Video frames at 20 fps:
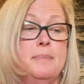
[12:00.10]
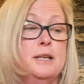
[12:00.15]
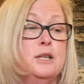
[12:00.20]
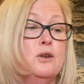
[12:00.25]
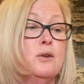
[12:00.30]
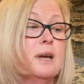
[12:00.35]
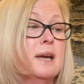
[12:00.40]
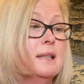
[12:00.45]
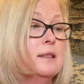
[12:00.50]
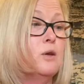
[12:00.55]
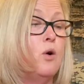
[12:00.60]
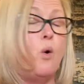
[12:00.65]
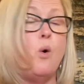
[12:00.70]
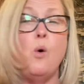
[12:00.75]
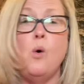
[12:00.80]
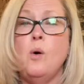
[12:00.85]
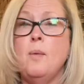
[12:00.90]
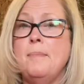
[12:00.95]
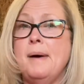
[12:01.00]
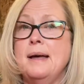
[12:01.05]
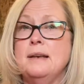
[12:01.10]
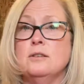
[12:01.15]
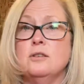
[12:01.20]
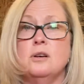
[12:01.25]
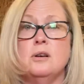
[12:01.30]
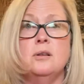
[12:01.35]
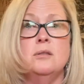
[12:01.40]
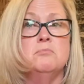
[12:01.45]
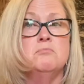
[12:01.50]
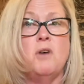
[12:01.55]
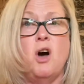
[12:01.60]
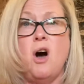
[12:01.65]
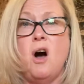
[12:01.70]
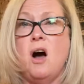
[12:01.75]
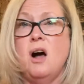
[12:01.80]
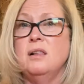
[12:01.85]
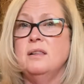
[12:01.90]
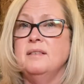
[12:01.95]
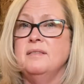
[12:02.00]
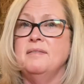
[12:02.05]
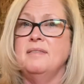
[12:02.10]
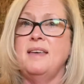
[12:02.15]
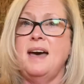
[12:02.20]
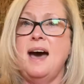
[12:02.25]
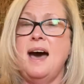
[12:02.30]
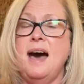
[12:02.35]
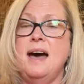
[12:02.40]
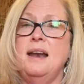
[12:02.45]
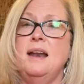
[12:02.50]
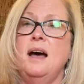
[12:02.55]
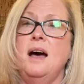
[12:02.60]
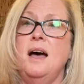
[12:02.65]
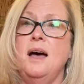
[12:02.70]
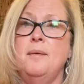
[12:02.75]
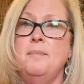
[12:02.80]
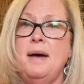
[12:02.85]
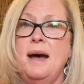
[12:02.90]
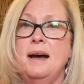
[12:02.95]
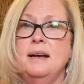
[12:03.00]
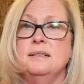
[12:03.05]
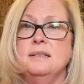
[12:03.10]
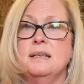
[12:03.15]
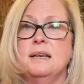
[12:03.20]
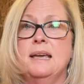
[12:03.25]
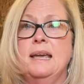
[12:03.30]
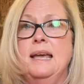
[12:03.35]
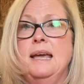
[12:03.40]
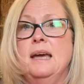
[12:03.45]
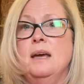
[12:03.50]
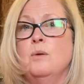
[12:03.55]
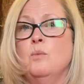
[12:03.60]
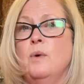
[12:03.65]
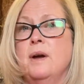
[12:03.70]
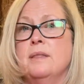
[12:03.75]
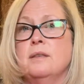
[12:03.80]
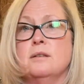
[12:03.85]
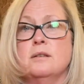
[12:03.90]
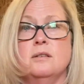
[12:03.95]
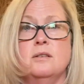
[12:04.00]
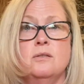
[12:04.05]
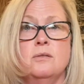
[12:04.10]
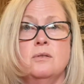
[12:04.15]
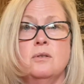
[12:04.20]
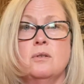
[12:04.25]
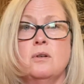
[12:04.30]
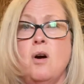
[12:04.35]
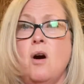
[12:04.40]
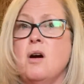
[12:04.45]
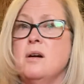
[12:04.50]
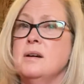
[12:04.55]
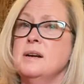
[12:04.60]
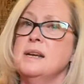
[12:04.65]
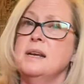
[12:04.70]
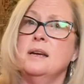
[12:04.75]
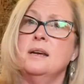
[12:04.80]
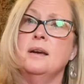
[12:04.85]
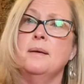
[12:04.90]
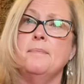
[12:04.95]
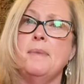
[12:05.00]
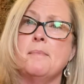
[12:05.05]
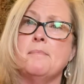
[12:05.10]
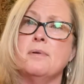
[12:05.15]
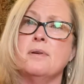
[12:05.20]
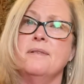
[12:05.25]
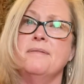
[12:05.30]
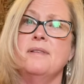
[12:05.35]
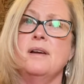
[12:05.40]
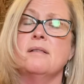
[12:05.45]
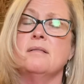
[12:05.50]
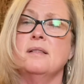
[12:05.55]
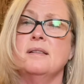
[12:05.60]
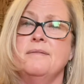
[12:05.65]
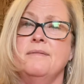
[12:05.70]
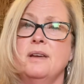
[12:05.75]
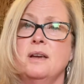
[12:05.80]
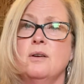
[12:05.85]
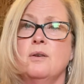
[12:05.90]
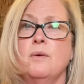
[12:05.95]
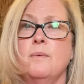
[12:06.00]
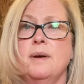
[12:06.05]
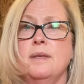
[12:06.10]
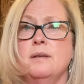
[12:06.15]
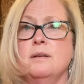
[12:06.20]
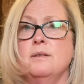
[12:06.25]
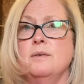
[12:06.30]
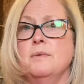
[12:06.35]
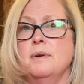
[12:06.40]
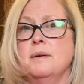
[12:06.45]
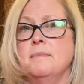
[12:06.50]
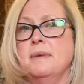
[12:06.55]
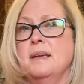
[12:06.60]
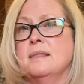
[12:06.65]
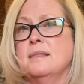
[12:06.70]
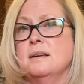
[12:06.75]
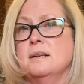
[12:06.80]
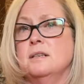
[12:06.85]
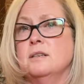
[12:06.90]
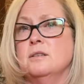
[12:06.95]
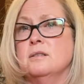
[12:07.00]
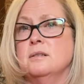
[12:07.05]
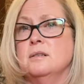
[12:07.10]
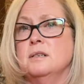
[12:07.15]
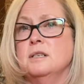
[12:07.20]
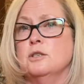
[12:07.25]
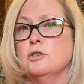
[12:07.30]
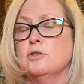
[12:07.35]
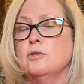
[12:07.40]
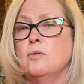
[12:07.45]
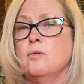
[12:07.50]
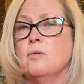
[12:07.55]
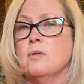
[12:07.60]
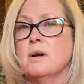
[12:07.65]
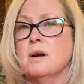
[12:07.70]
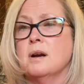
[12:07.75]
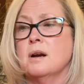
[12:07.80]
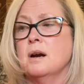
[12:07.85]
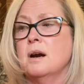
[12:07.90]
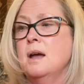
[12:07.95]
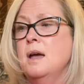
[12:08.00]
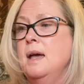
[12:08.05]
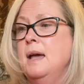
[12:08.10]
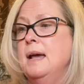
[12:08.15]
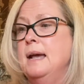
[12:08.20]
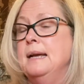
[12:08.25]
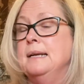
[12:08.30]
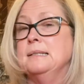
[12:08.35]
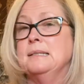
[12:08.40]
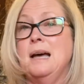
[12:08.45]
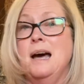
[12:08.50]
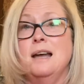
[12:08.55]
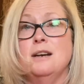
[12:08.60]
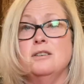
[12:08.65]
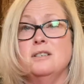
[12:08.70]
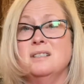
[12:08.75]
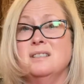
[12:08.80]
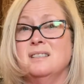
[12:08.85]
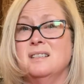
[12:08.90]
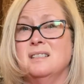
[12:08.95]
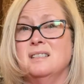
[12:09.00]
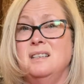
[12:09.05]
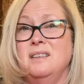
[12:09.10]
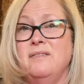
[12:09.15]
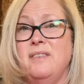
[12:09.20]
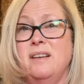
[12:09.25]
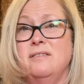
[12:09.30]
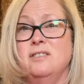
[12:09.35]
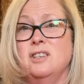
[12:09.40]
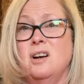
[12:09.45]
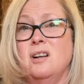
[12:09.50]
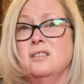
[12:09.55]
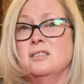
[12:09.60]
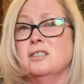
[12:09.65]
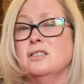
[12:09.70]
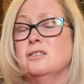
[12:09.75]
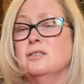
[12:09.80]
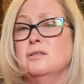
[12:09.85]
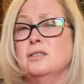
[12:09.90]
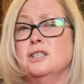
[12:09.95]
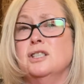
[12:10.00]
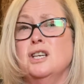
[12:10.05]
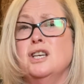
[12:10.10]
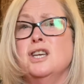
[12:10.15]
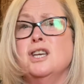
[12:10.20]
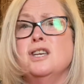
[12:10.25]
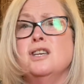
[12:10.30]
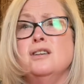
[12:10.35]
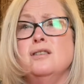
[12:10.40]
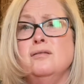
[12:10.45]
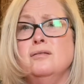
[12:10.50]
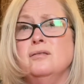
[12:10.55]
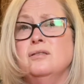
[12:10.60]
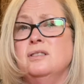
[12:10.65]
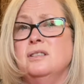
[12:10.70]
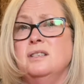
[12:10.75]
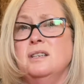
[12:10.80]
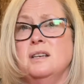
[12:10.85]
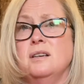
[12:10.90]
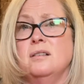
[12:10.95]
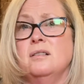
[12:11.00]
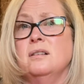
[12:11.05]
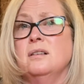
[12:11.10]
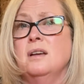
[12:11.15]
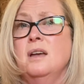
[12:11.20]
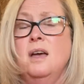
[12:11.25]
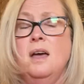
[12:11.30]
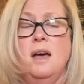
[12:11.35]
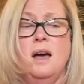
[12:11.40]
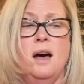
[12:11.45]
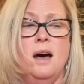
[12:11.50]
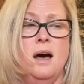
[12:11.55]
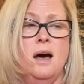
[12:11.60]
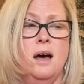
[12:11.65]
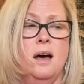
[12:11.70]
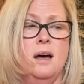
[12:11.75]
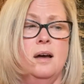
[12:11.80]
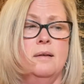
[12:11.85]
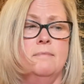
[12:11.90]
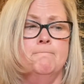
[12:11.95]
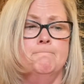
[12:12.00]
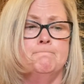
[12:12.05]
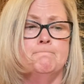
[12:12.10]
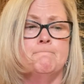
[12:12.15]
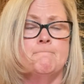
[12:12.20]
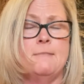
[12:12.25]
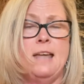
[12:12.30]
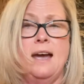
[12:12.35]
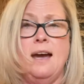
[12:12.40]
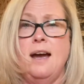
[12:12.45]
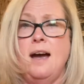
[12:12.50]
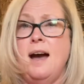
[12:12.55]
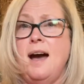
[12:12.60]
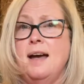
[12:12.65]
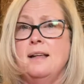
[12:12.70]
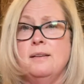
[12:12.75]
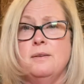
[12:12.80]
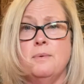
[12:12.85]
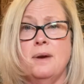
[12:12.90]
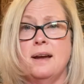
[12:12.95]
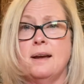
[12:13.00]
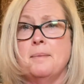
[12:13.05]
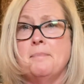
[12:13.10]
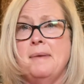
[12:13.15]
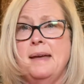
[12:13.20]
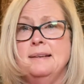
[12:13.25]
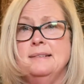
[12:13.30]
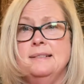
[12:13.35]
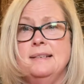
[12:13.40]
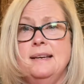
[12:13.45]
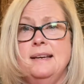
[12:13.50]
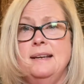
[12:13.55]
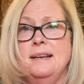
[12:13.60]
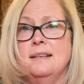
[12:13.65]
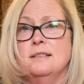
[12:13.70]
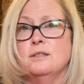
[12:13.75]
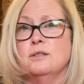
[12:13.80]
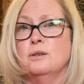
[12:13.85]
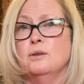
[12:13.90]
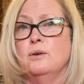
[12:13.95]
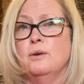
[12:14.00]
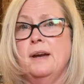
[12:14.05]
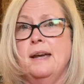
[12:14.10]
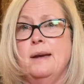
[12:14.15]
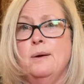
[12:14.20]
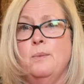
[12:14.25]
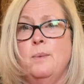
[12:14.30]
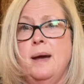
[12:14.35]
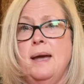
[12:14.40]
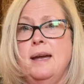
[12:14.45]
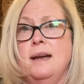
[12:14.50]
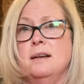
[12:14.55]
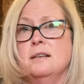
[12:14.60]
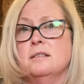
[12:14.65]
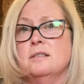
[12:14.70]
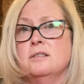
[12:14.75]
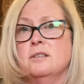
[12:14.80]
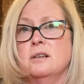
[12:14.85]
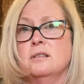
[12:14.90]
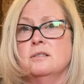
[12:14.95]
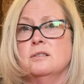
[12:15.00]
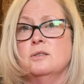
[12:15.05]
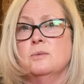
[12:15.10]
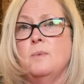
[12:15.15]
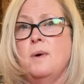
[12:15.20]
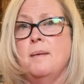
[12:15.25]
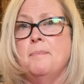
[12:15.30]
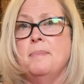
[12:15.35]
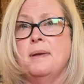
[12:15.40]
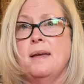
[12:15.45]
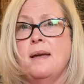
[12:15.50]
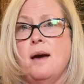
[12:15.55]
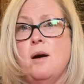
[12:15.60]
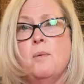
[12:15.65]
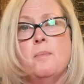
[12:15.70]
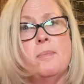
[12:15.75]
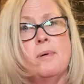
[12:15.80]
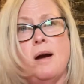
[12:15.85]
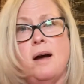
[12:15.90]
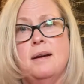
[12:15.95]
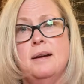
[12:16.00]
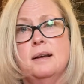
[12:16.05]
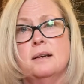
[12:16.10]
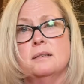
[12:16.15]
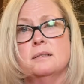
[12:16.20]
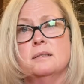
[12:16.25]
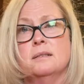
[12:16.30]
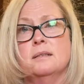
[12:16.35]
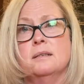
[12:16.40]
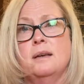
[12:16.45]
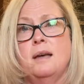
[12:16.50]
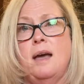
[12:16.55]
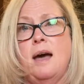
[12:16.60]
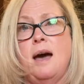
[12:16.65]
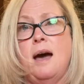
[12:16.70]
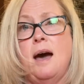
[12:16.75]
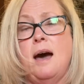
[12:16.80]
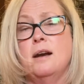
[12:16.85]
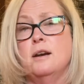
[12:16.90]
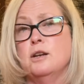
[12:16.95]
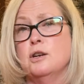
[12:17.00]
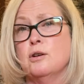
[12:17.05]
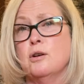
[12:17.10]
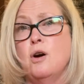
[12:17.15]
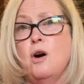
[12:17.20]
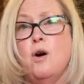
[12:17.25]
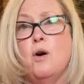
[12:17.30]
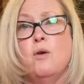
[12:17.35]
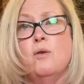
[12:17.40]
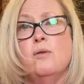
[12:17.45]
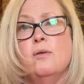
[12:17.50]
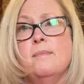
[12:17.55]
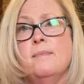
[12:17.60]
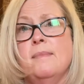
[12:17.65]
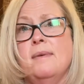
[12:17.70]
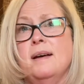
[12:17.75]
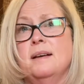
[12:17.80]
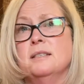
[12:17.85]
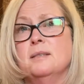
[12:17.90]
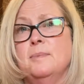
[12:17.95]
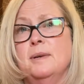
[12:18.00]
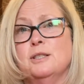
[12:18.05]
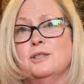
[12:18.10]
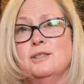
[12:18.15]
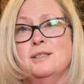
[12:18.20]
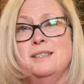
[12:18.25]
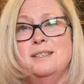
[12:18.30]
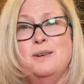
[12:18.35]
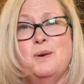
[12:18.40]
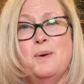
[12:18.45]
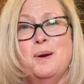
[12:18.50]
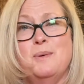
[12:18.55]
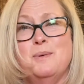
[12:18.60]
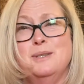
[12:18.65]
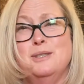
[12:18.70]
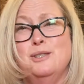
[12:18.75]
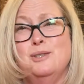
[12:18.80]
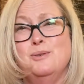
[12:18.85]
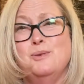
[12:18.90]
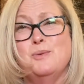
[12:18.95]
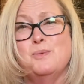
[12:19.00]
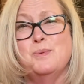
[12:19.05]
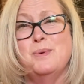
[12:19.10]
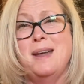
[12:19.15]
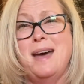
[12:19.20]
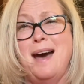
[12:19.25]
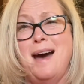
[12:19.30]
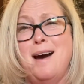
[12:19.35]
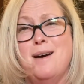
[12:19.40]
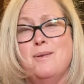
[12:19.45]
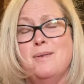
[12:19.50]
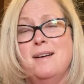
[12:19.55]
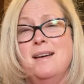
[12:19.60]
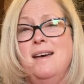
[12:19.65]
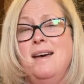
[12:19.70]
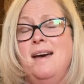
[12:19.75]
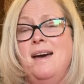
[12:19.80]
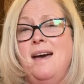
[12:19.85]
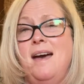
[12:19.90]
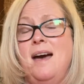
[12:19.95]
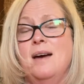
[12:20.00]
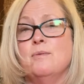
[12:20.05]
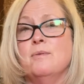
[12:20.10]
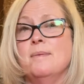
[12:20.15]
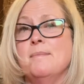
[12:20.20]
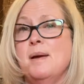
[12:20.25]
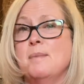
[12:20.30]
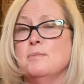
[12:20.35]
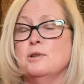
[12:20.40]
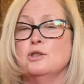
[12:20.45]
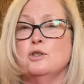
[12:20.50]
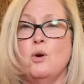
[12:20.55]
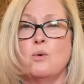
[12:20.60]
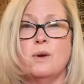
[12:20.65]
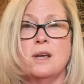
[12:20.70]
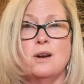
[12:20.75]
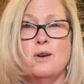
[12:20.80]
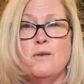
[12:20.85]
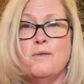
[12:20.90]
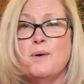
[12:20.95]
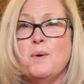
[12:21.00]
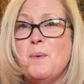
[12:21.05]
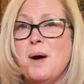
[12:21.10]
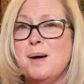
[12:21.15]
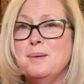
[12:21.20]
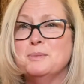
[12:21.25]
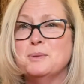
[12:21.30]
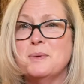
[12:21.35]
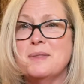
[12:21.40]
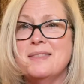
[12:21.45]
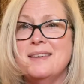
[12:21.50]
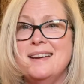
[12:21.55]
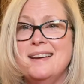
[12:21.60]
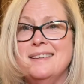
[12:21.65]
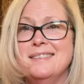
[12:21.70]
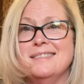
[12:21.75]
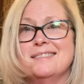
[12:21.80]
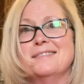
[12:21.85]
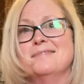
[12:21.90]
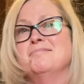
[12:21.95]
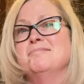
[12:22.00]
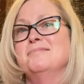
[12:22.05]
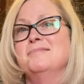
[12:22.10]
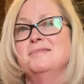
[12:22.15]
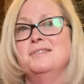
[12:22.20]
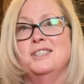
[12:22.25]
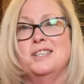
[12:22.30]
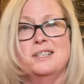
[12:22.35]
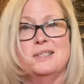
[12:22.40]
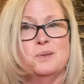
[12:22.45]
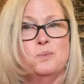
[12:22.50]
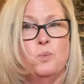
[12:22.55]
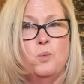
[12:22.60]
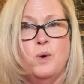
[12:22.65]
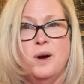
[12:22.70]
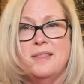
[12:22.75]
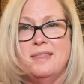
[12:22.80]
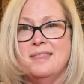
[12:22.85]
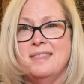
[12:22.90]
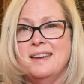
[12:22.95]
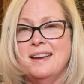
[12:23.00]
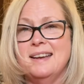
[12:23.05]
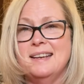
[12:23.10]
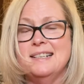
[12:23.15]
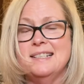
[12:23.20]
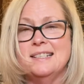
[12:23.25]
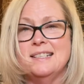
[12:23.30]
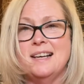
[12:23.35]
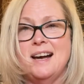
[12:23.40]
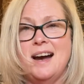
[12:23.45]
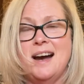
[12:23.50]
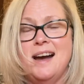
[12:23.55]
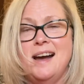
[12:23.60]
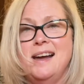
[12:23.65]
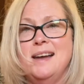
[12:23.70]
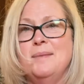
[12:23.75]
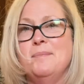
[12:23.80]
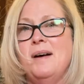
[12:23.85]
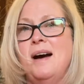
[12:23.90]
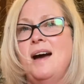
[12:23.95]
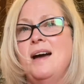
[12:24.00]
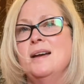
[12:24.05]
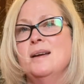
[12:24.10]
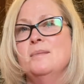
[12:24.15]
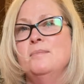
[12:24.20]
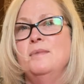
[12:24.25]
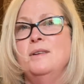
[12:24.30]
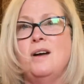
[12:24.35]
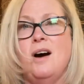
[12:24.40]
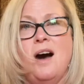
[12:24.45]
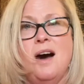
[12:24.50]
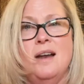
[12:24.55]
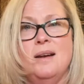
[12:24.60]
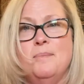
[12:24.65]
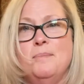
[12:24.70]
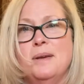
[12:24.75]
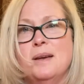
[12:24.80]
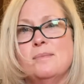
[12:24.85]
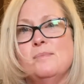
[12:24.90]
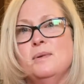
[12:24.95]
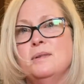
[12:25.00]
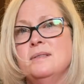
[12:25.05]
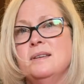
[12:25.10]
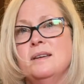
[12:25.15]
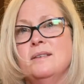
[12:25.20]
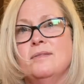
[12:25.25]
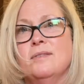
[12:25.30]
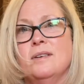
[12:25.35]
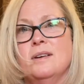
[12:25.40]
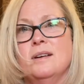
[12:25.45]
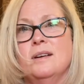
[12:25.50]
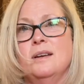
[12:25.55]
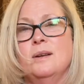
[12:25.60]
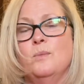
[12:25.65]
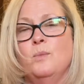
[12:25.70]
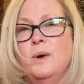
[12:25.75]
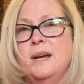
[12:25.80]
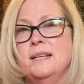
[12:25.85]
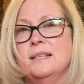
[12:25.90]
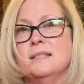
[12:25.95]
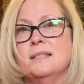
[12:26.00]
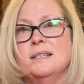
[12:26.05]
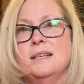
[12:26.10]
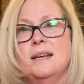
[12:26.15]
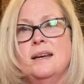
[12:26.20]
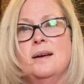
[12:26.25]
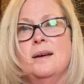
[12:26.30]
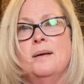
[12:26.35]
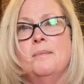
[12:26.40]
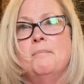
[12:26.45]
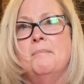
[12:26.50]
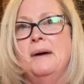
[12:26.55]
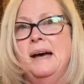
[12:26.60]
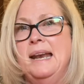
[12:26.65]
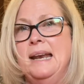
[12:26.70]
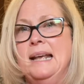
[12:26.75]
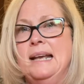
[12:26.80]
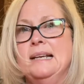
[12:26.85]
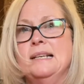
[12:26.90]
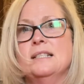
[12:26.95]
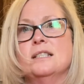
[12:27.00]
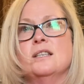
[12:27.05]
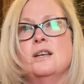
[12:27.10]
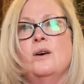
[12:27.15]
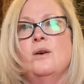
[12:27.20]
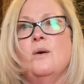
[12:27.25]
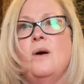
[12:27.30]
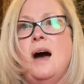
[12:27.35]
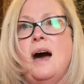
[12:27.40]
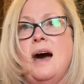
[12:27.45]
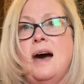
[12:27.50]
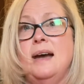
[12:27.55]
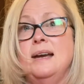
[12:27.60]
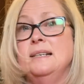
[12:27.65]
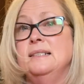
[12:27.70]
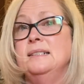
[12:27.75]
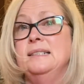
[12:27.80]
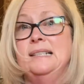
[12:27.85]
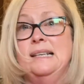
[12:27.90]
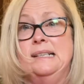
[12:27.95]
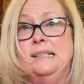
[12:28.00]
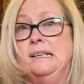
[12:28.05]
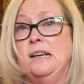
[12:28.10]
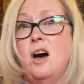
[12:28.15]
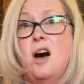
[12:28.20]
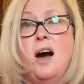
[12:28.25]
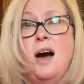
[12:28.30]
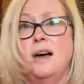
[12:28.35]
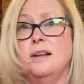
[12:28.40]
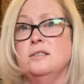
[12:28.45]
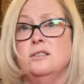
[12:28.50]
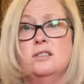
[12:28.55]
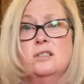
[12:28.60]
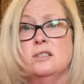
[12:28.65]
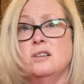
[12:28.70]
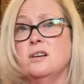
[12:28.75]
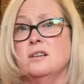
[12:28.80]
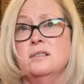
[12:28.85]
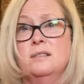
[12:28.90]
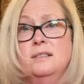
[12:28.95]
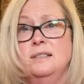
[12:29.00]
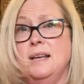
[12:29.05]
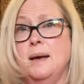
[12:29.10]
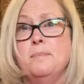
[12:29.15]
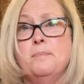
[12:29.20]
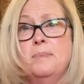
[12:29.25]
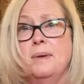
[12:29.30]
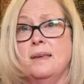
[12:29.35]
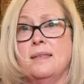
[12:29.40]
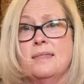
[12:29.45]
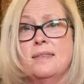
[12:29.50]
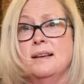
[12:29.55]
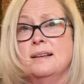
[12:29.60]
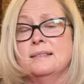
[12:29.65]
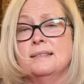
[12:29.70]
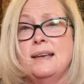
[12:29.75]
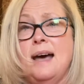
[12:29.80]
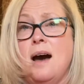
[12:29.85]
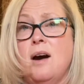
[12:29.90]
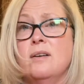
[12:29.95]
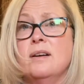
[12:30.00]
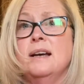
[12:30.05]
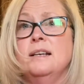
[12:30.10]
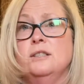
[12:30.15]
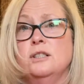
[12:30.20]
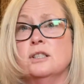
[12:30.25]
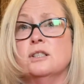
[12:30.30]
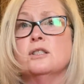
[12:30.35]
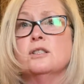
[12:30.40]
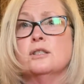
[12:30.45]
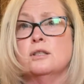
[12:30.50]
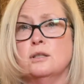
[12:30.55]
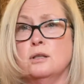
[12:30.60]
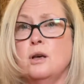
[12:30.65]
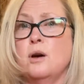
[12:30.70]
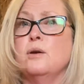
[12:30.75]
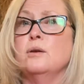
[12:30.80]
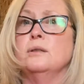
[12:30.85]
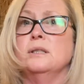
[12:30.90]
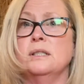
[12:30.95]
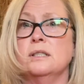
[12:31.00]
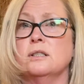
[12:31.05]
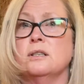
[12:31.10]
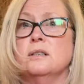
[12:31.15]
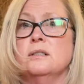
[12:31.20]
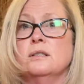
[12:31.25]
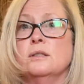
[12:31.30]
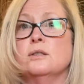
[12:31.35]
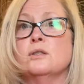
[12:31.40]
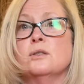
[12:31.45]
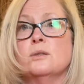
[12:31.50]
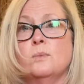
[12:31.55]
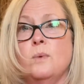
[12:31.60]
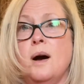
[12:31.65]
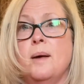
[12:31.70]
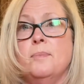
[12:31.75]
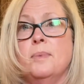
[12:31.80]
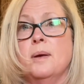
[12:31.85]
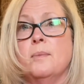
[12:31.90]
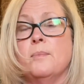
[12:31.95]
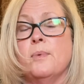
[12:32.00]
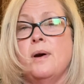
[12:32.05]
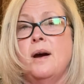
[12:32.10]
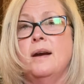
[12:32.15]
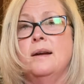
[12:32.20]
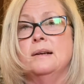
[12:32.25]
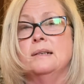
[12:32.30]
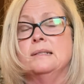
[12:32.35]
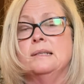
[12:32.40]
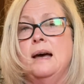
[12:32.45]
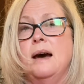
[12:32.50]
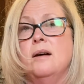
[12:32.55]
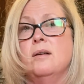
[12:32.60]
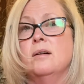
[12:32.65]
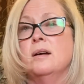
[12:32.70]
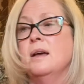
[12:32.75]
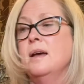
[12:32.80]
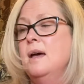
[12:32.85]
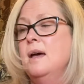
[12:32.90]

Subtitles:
you can get the whole bundle, all of that as a kit, whether you're already a member of Young Living or whether you want to make that your initial order, is $165. So it's a huge deal. I highly recommend it. It's a great way to start swapping out products out of your home, especially knowing what you know now. And remember, don't get overwhelmed with it. Just one thing at a time. I am not a big believer in wasting money, so I did not start dumping things out. I just slowly started swapping products out.